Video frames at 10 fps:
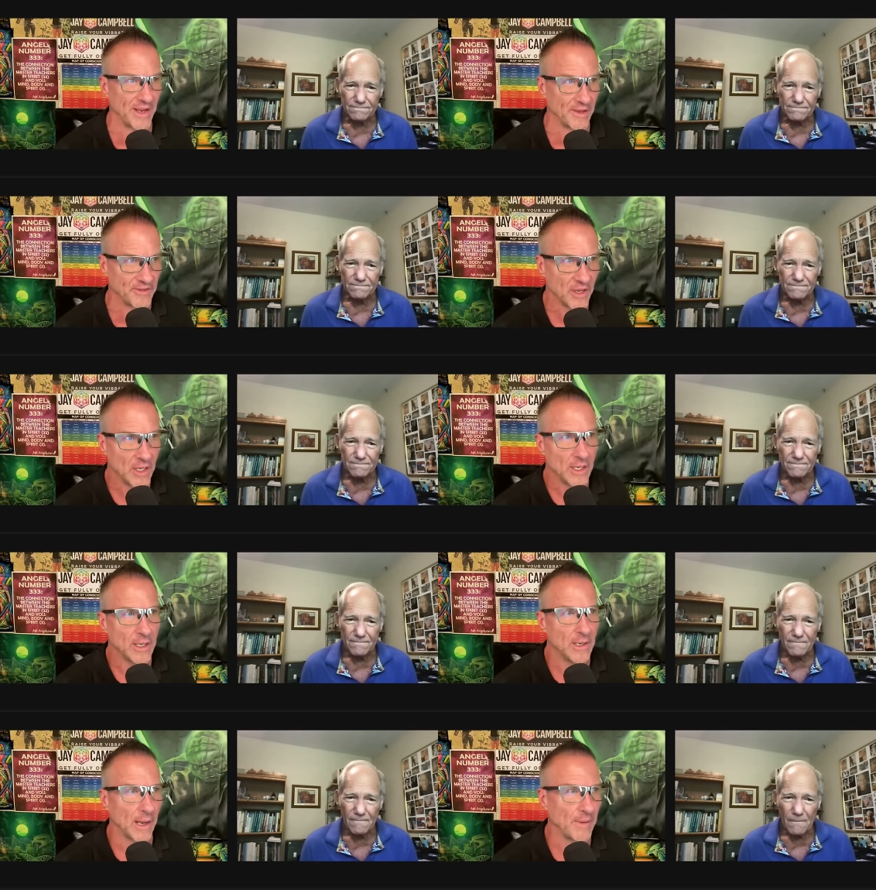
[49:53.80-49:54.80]
Speaker 1: is.
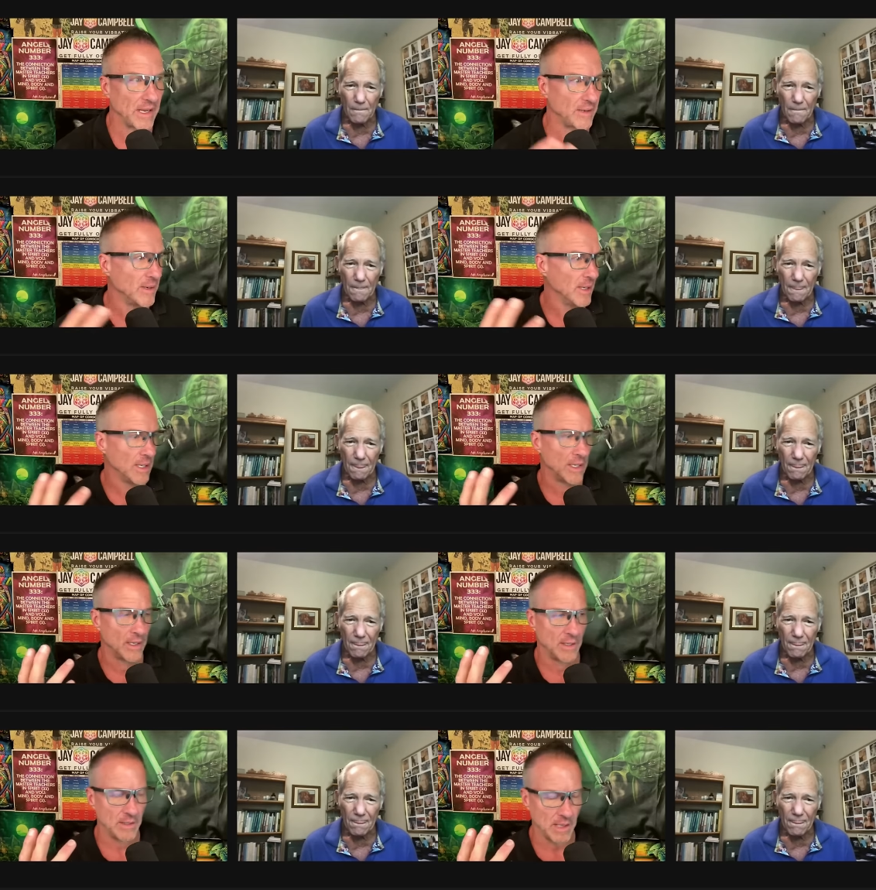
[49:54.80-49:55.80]
I mean,
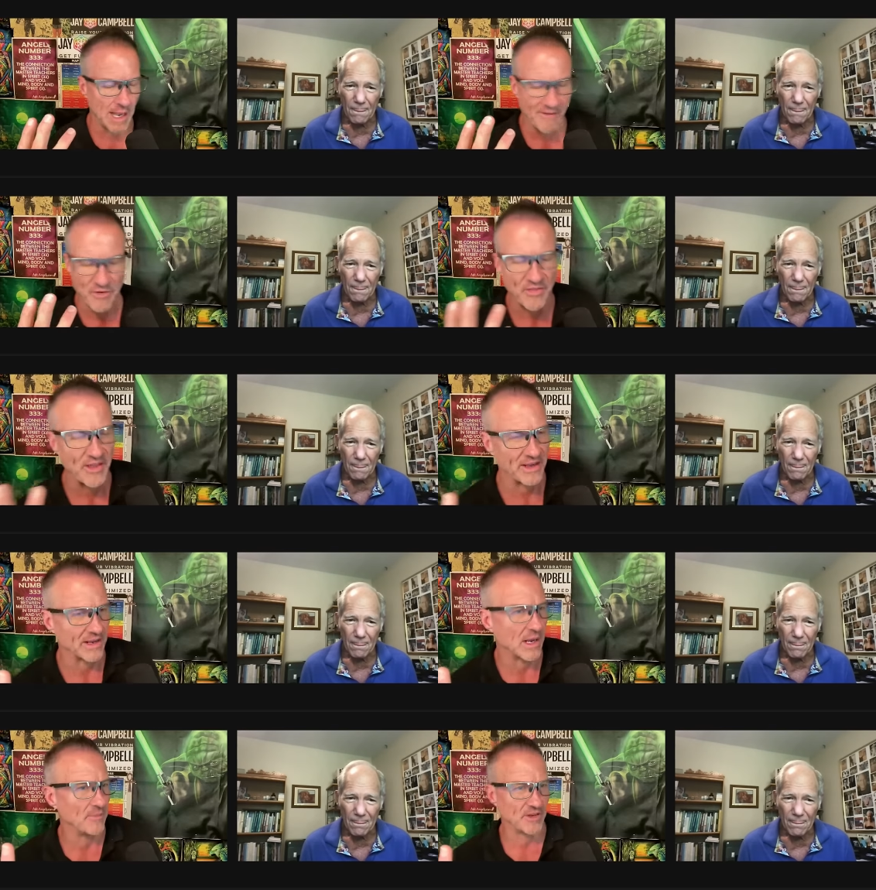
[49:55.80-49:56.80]
everything that
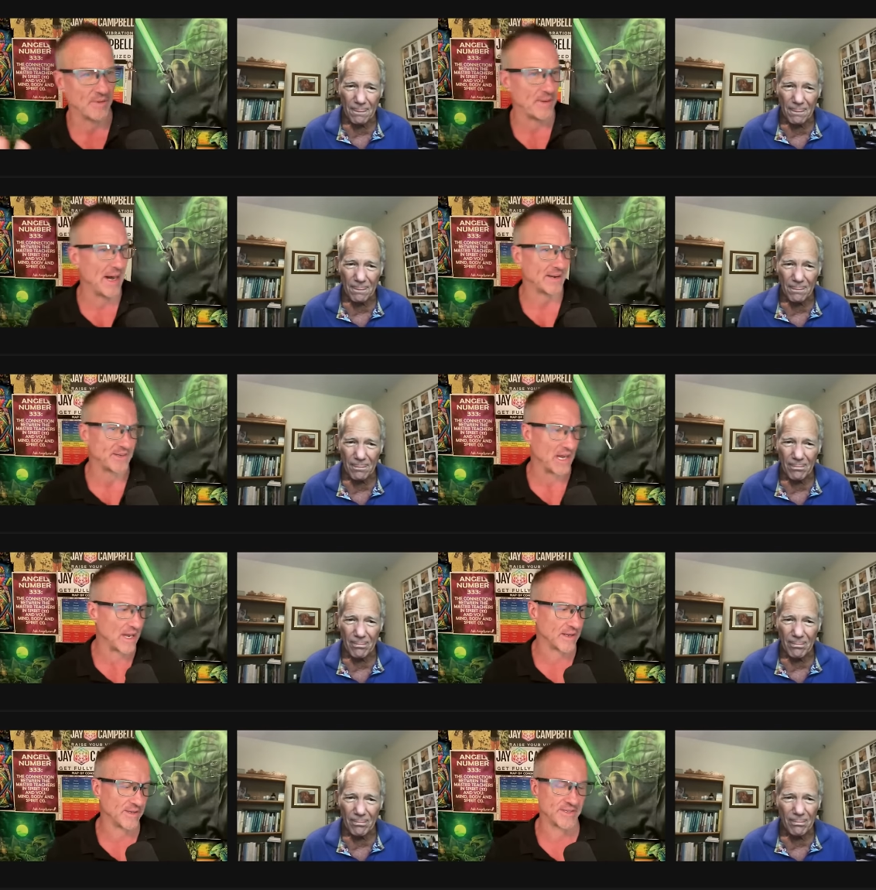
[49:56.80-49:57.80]
comes in a box,
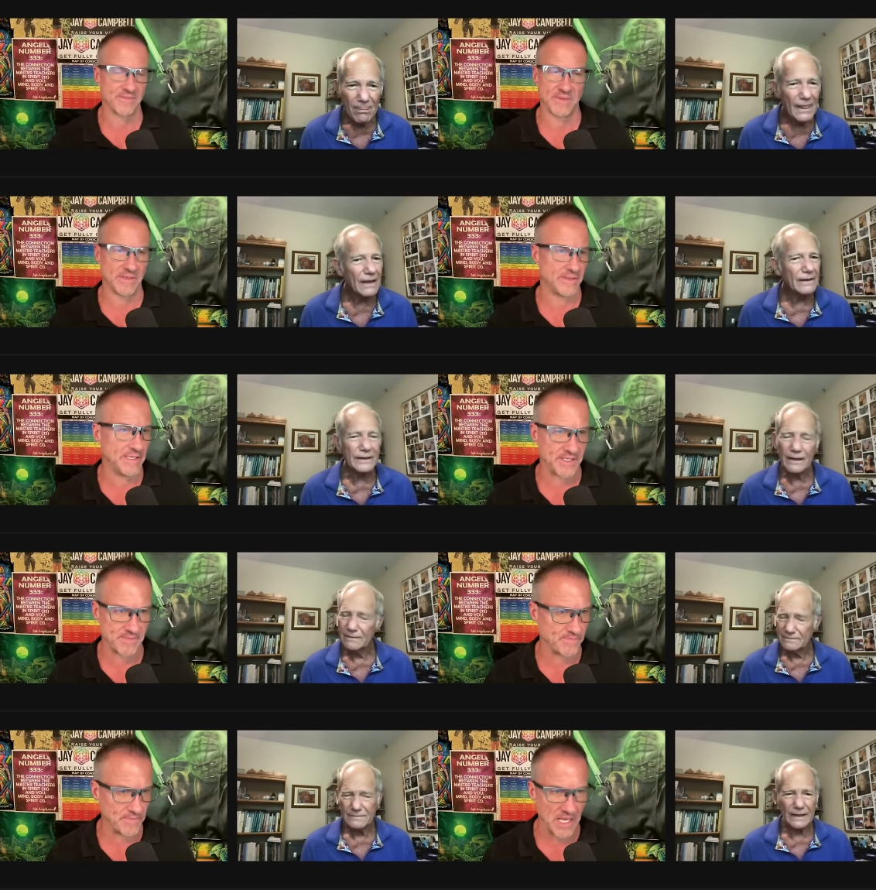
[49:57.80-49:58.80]
doc, is, is yeah,
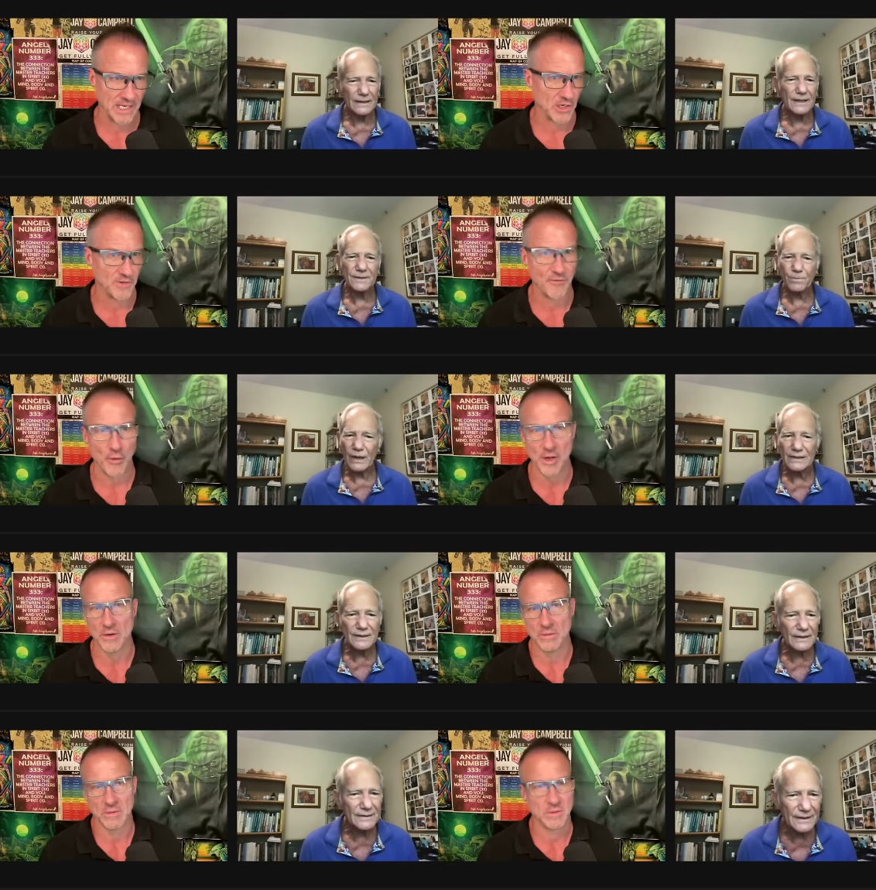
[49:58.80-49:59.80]
yeah, it's
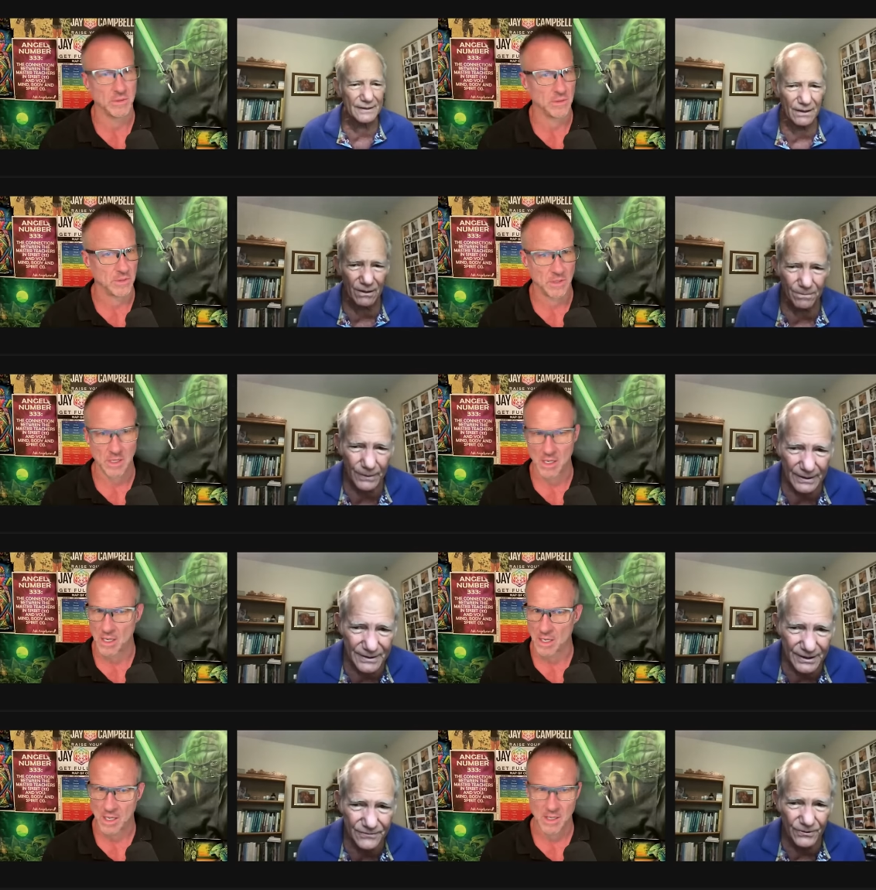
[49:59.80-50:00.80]
processed. It's all
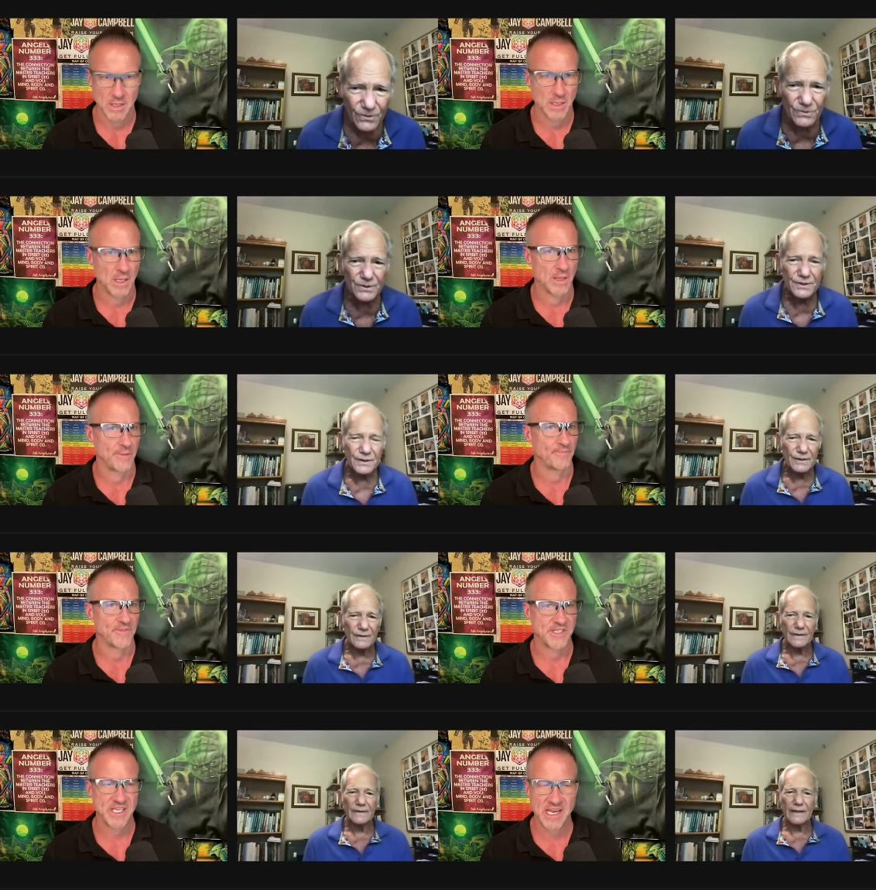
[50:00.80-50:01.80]
processed foods,
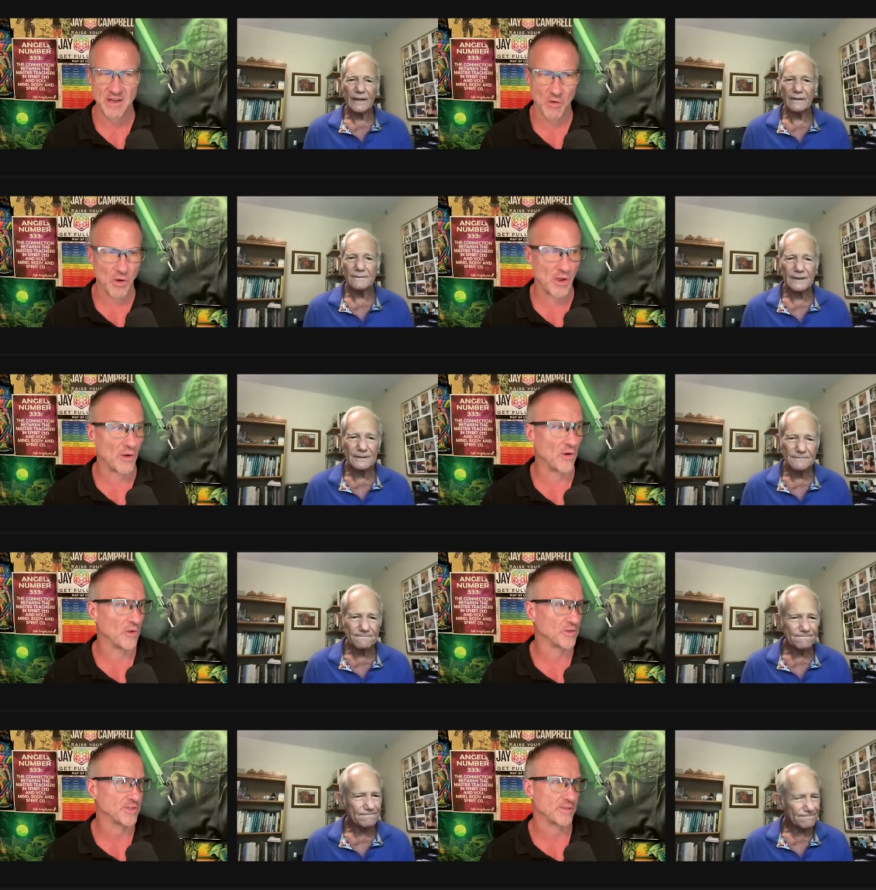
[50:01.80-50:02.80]
seed yeah.
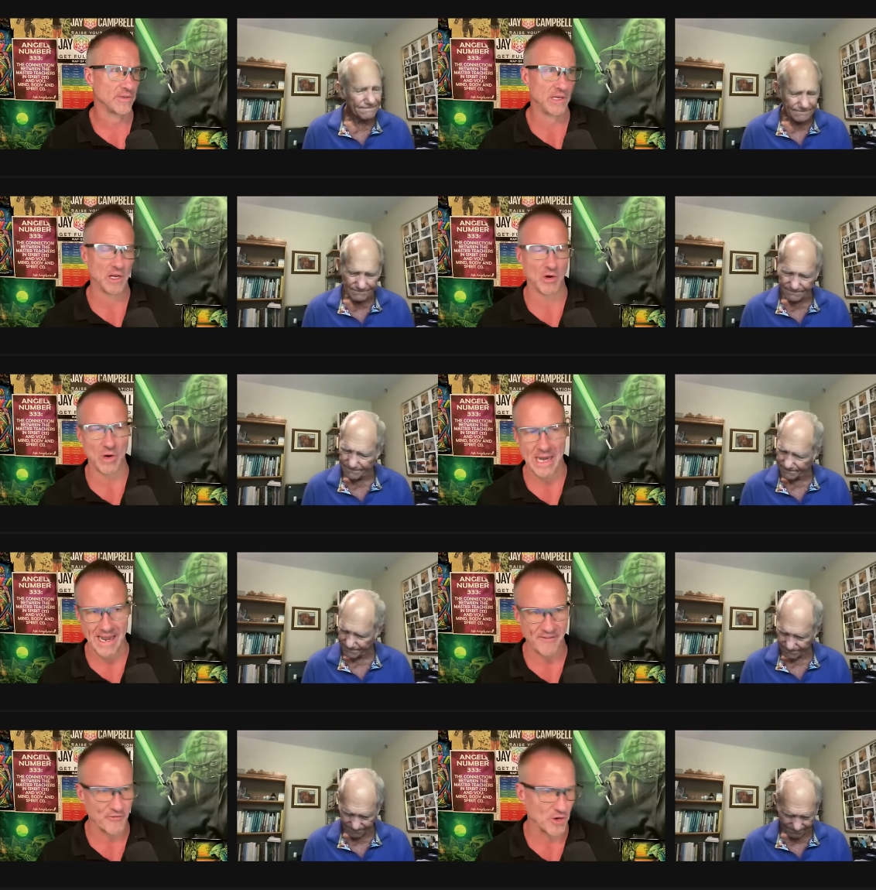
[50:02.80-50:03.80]
oils, you know,
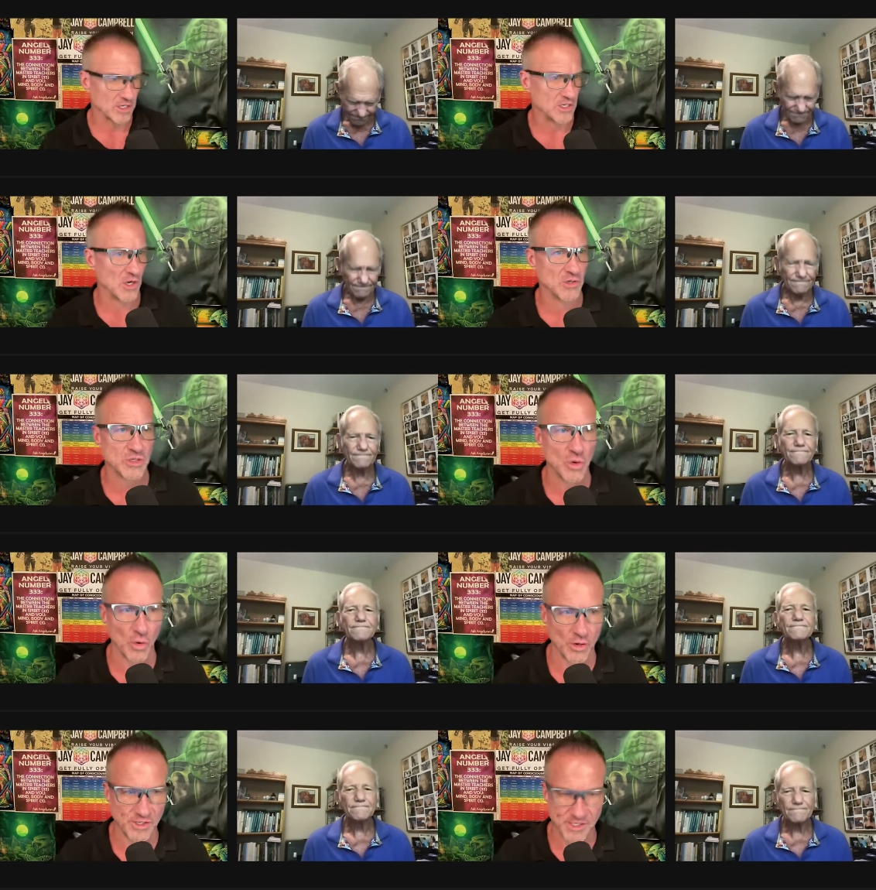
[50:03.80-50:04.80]
high fructose corn